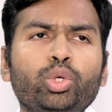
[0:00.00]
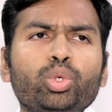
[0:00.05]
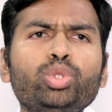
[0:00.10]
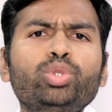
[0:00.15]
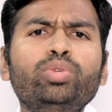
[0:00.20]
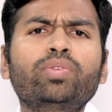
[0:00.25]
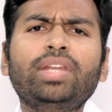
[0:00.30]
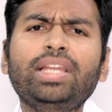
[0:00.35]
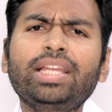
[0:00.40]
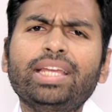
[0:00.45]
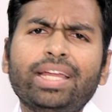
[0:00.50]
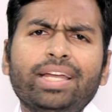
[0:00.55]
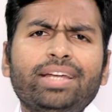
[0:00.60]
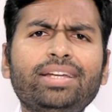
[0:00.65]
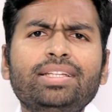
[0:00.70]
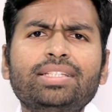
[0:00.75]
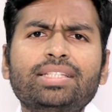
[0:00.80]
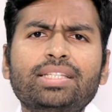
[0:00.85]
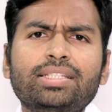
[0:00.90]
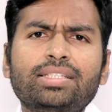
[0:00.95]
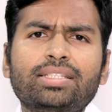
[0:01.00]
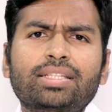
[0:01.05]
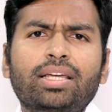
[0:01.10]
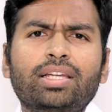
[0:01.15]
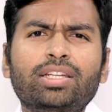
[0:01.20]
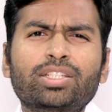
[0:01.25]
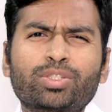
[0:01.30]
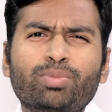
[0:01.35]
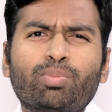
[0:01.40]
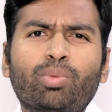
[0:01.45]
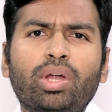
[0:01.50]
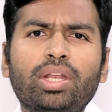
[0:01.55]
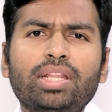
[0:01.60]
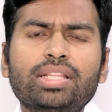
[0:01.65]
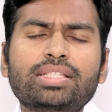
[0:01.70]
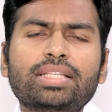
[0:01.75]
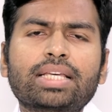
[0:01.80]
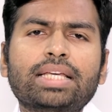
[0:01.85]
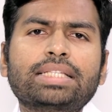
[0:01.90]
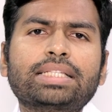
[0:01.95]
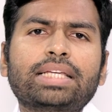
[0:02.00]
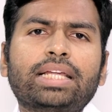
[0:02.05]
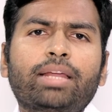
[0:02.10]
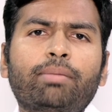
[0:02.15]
Usually kidney cysts are small in size